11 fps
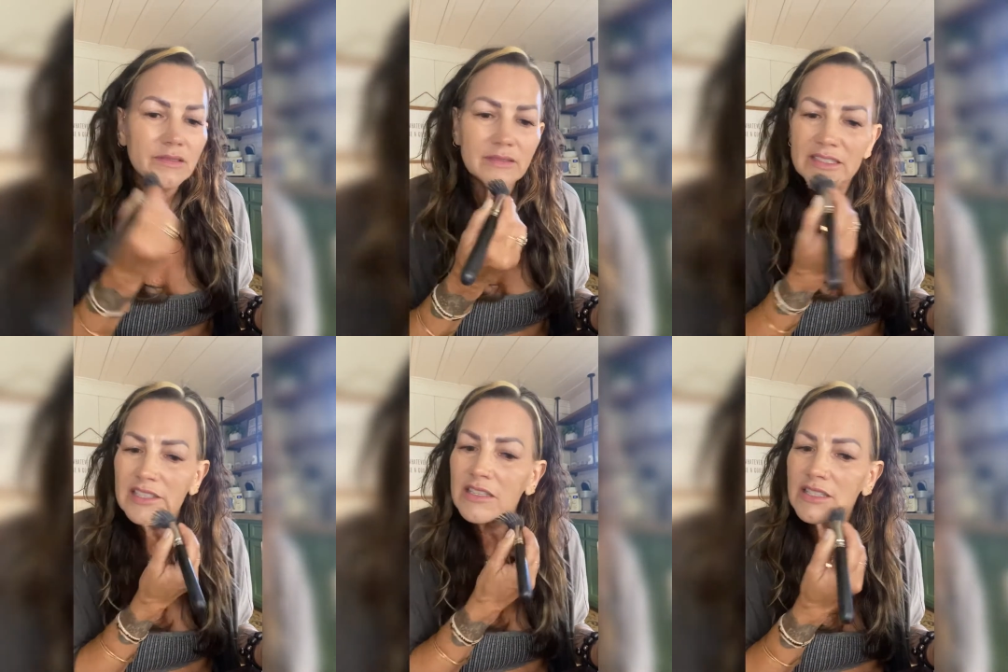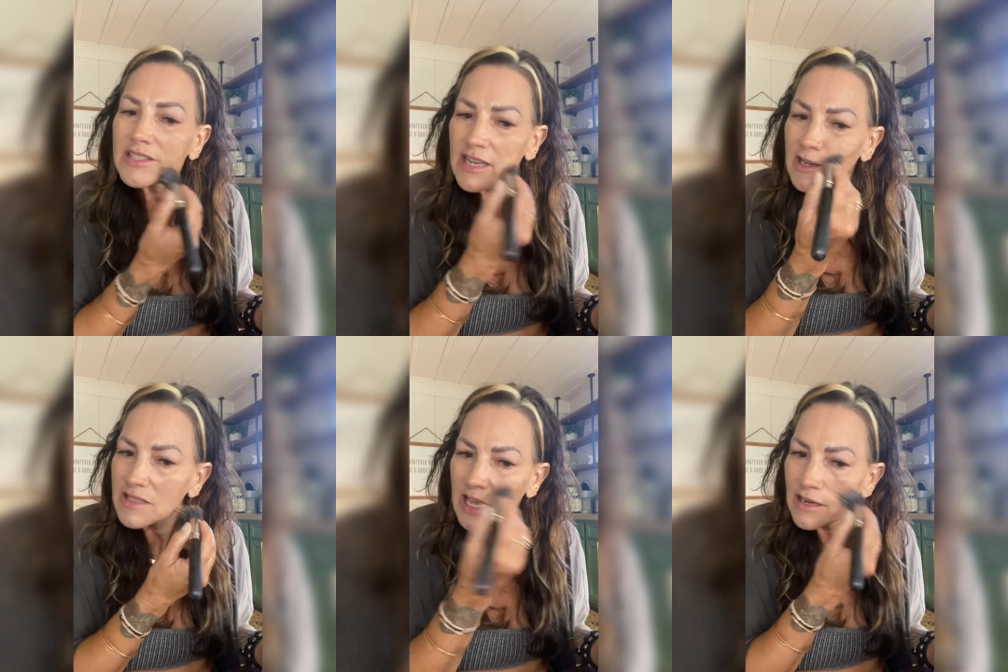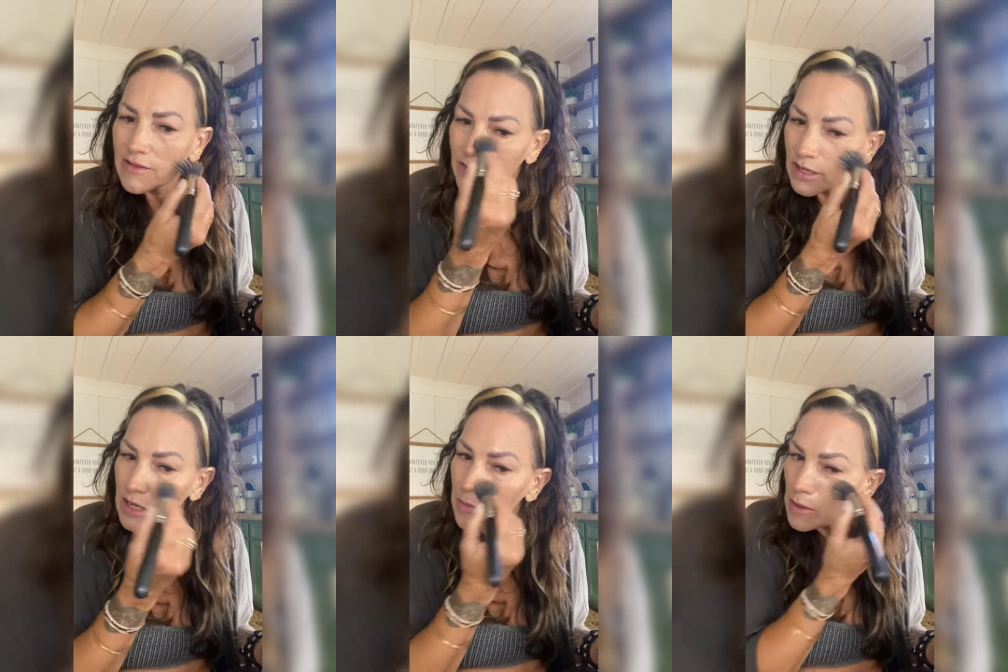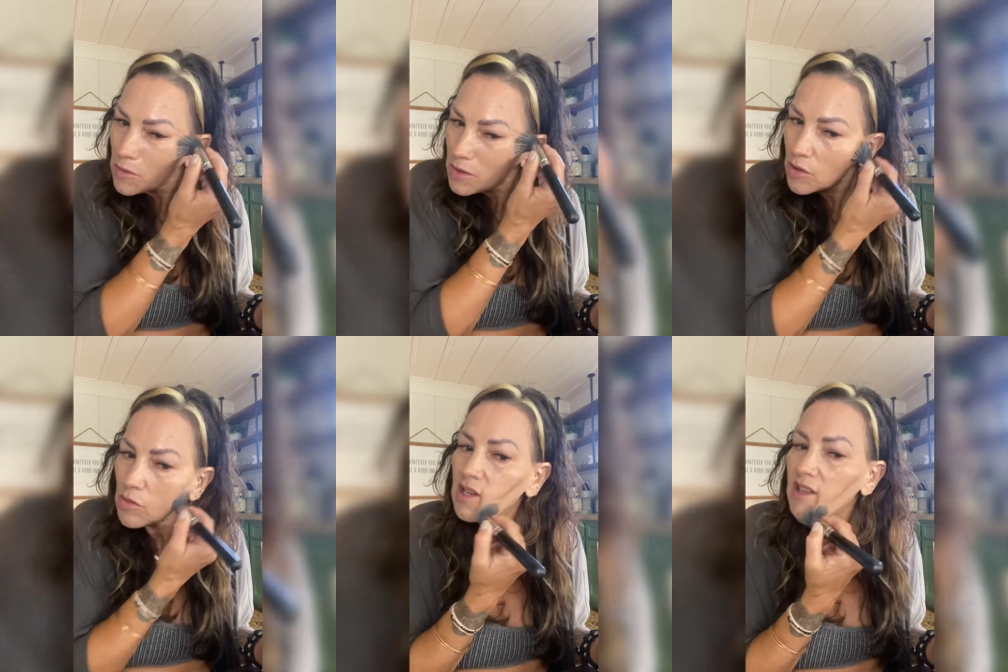I know it sounds kind of funny, but what you
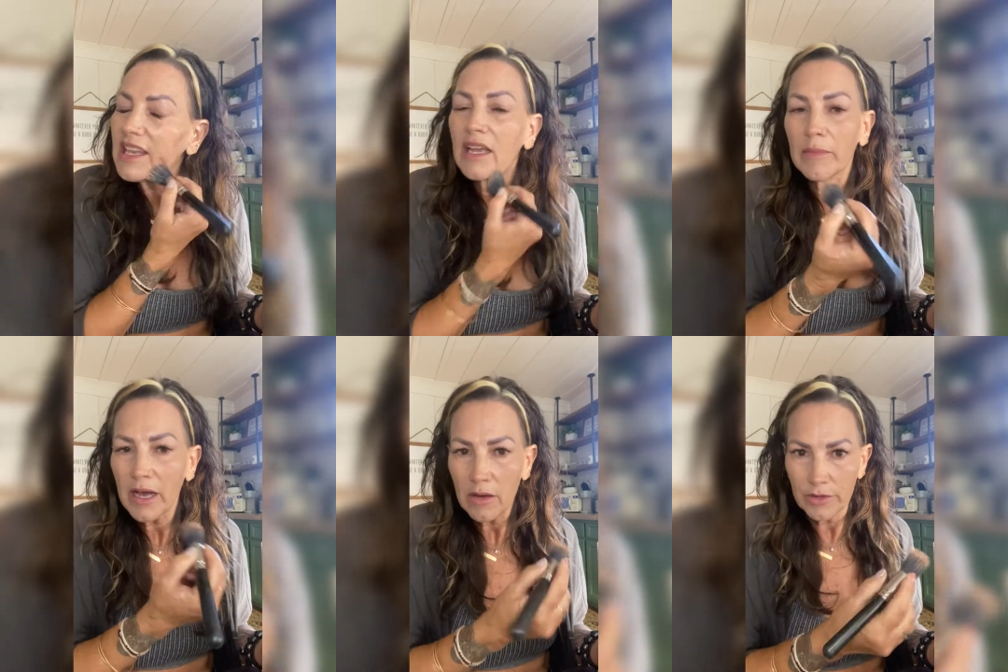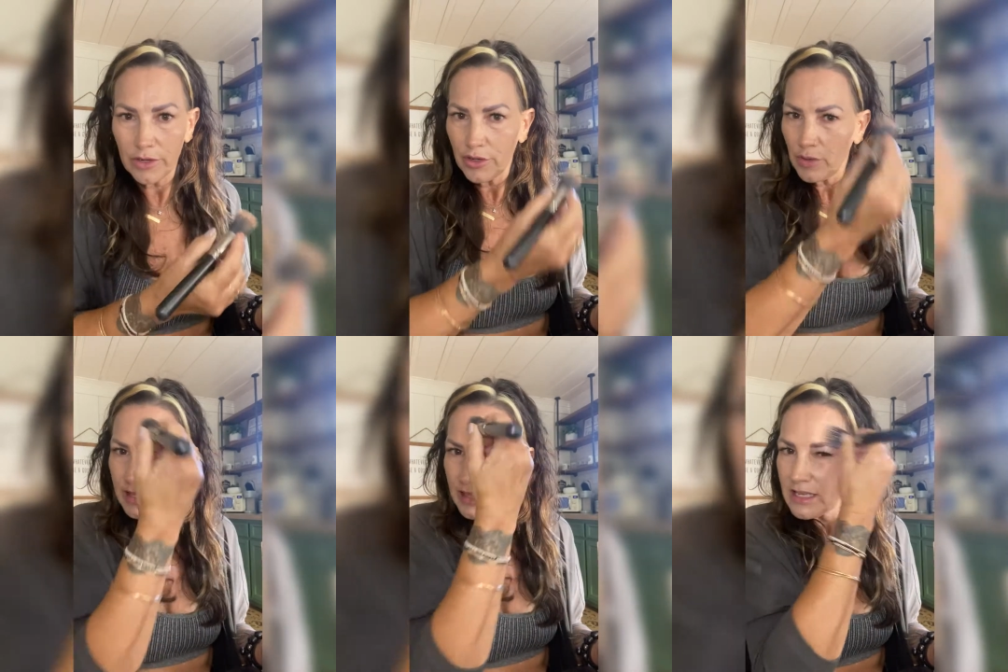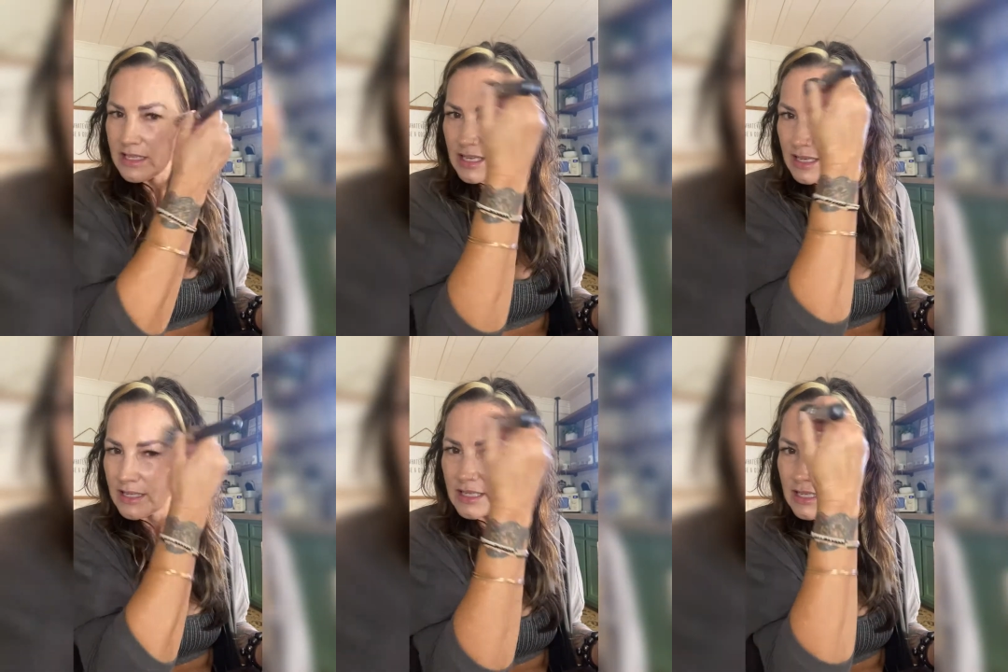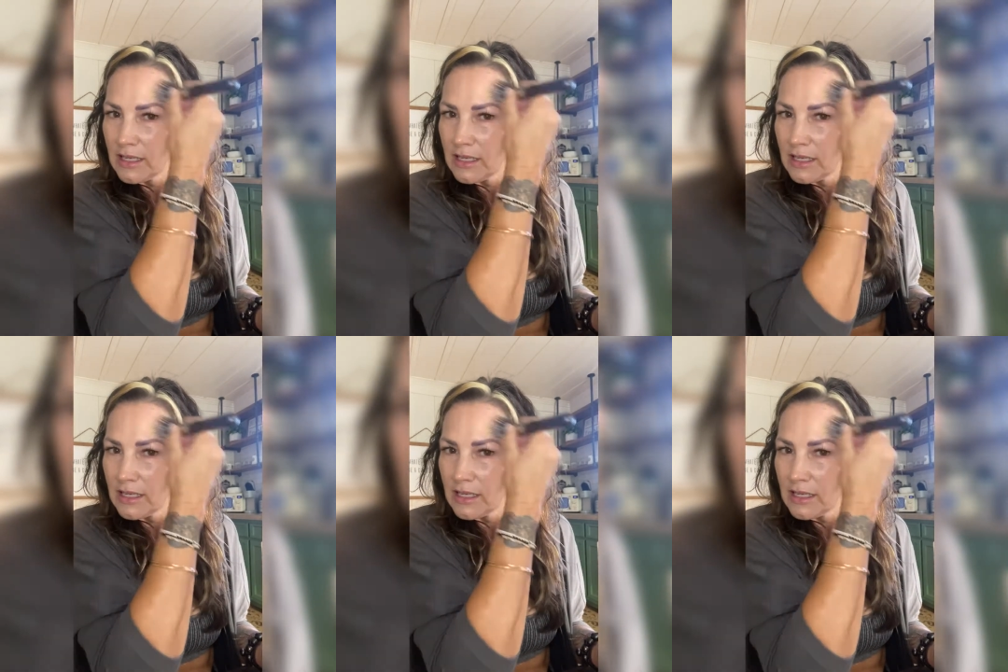want to think about when you're doing this is